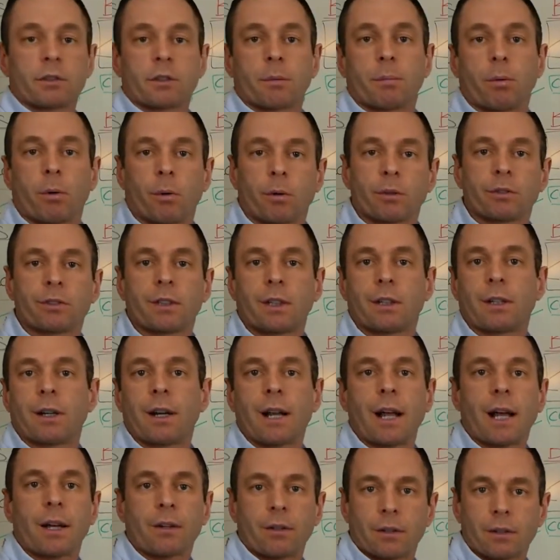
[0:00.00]
is the posterior and
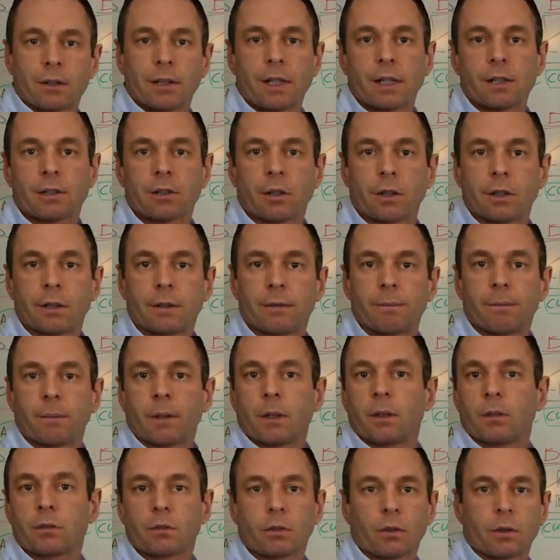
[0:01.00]
lateral deltoid.
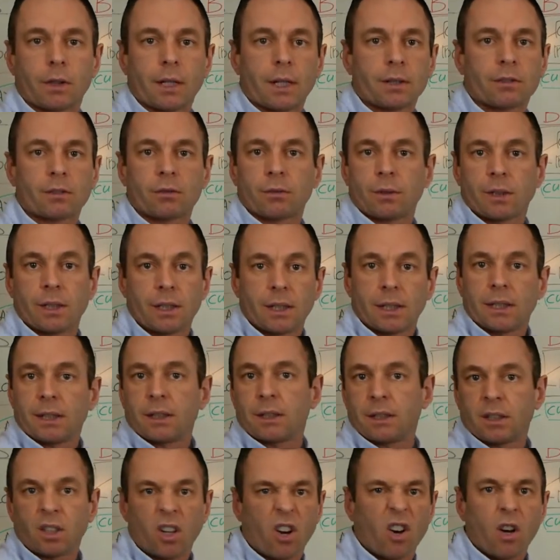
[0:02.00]
So that's
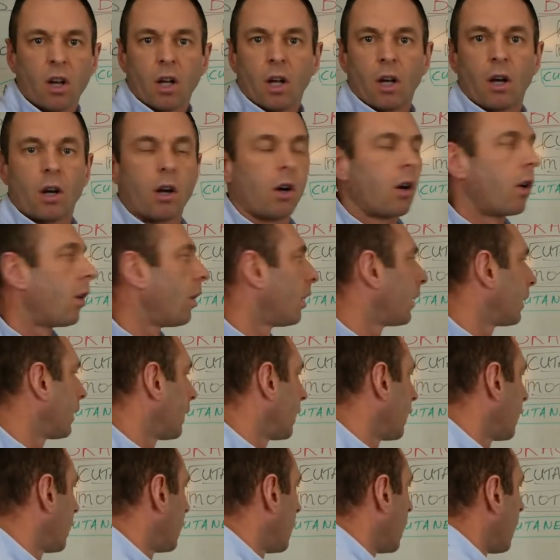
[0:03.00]
really all
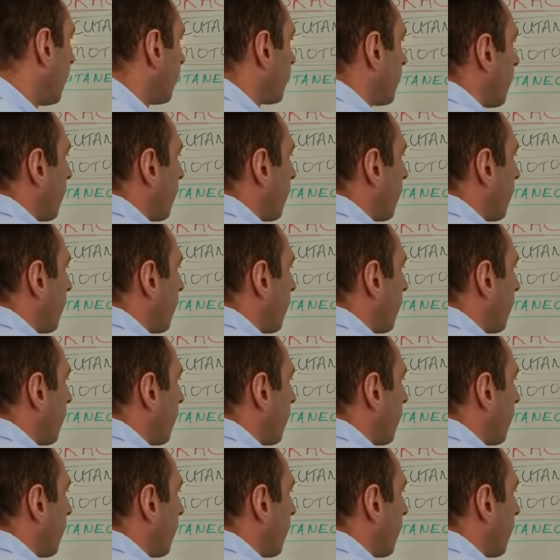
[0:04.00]
the nerve